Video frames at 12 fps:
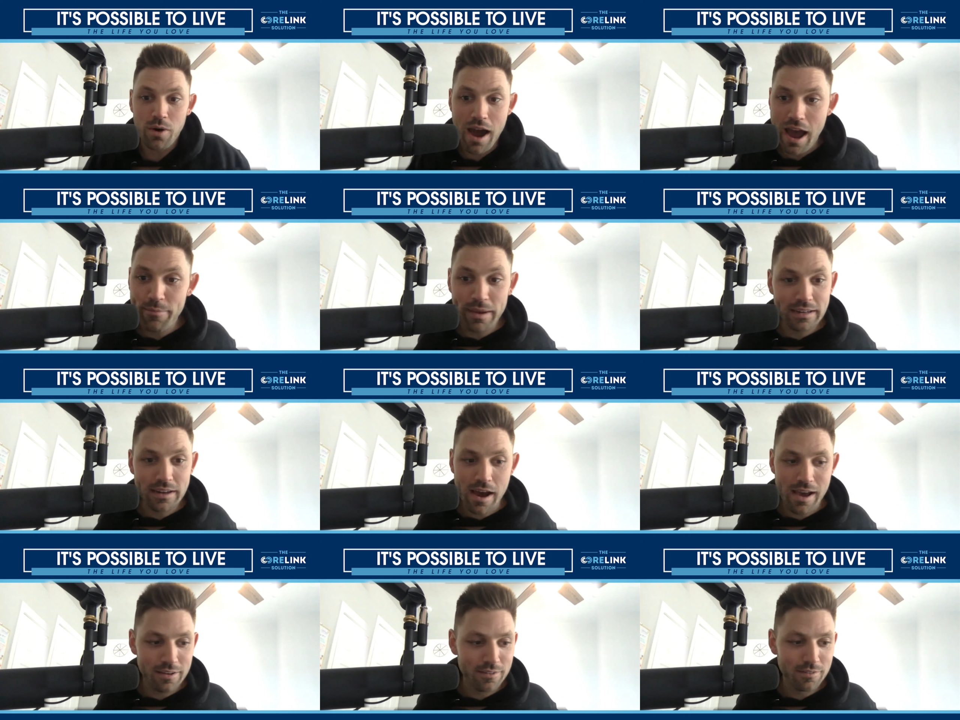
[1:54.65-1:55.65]
I may
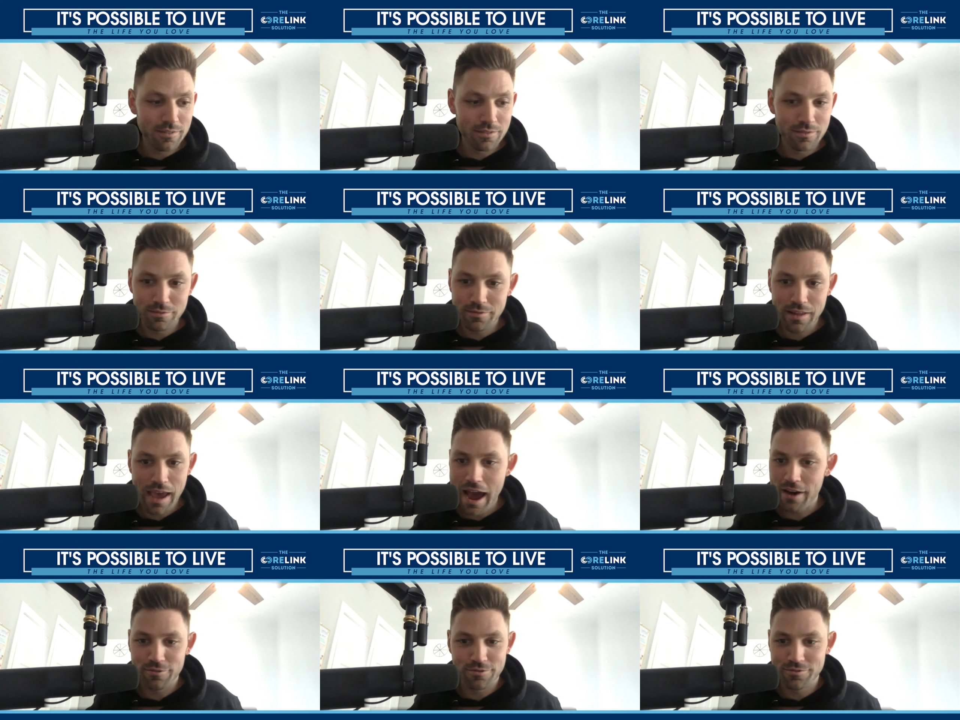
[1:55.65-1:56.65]
not
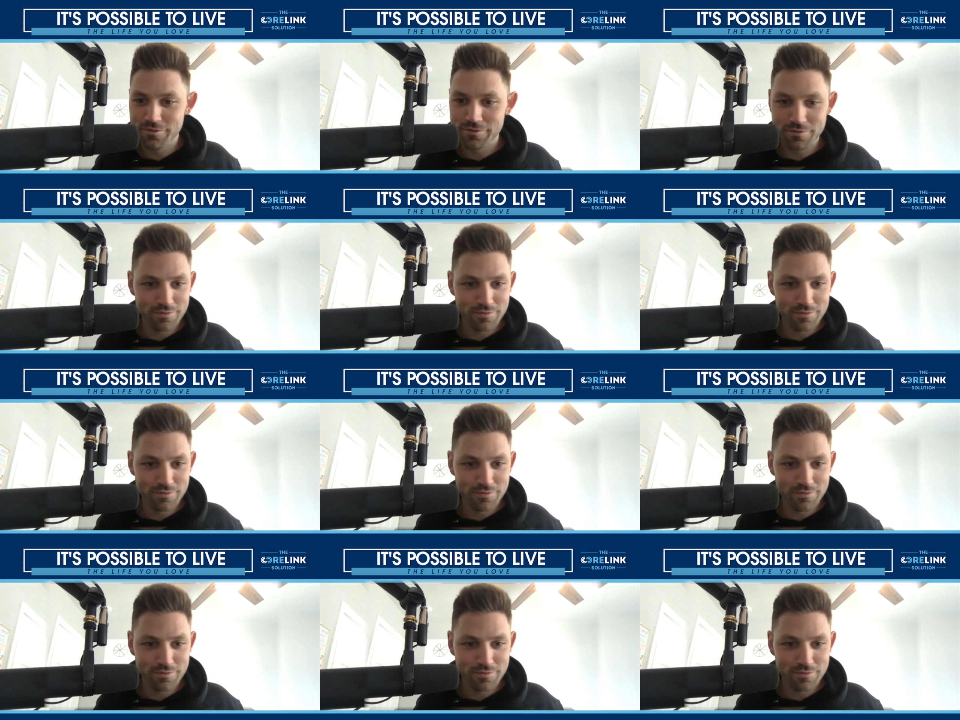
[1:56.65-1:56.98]
have